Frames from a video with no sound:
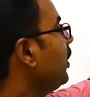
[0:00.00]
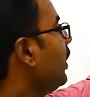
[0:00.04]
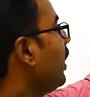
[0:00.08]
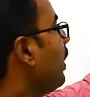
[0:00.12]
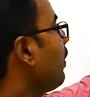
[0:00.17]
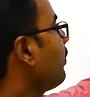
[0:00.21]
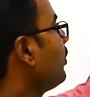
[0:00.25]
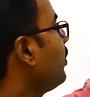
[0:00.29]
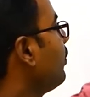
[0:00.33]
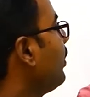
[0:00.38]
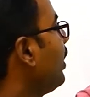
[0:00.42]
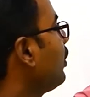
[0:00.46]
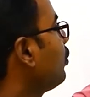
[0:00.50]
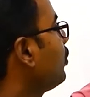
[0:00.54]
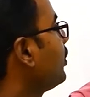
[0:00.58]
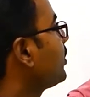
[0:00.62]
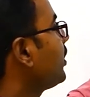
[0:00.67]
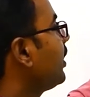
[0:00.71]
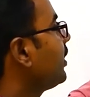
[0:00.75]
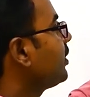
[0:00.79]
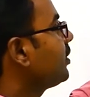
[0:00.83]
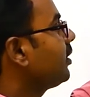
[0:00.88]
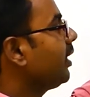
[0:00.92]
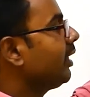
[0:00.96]
If the value is
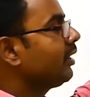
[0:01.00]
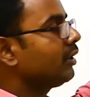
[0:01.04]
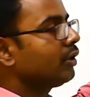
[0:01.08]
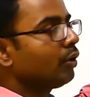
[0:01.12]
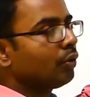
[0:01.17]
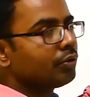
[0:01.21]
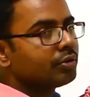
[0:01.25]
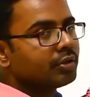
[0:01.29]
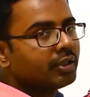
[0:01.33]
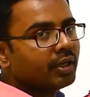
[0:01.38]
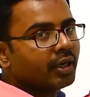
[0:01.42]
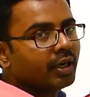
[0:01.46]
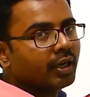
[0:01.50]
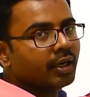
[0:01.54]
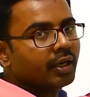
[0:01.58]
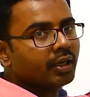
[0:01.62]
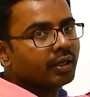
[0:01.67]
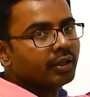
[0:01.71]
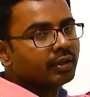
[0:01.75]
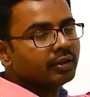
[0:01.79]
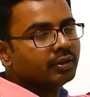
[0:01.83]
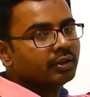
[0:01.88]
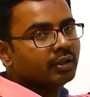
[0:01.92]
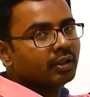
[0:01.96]
less than 1000,
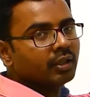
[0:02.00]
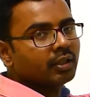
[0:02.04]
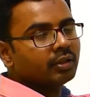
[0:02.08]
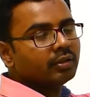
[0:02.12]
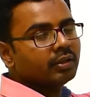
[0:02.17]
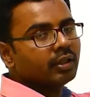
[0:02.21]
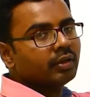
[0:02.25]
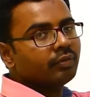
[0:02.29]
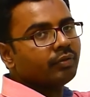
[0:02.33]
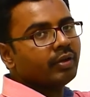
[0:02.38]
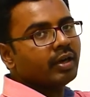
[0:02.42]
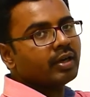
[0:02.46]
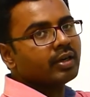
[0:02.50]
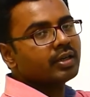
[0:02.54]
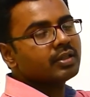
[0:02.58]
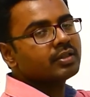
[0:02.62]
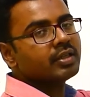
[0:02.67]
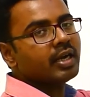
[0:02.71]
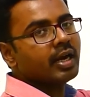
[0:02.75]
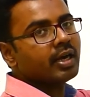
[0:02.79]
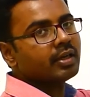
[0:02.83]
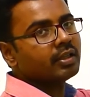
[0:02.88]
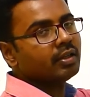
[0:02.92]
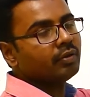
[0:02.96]
then we
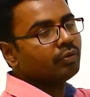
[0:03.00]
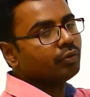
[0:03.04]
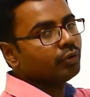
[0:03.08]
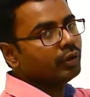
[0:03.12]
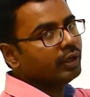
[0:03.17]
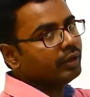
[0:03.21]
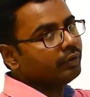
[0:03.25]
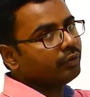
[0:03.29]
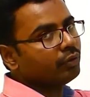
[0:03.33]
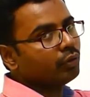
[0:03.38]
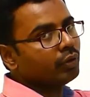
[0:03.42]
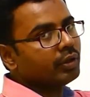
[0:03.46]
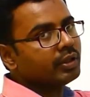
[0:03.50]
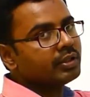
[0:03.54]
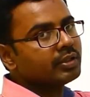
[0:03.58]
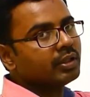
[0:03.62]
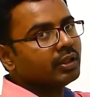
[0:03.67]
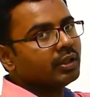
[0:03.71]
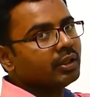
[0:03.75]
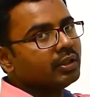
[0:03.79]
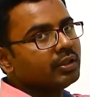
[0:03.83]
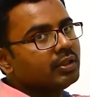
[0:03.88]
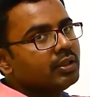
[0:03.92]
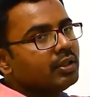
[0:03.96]
understand the fluid flow is
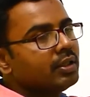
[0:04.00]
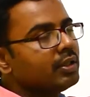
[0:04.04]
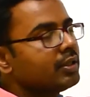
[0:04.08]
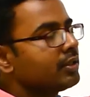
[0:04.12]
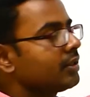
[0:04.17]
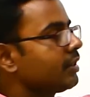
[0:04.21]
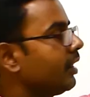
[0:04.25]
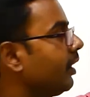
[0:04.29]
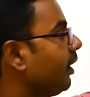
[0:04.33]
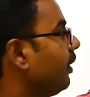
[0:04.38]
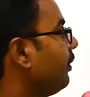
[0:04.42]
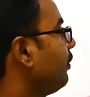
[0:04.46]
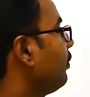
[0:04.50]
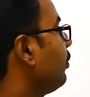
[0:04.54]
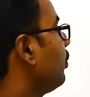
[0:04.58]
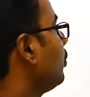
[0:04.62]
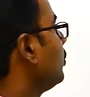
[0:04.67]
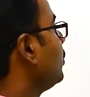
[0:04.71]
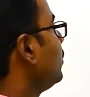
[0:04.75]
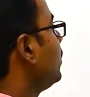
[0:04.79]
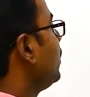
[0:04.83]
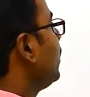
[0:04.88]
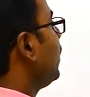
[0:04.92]
a steady flow.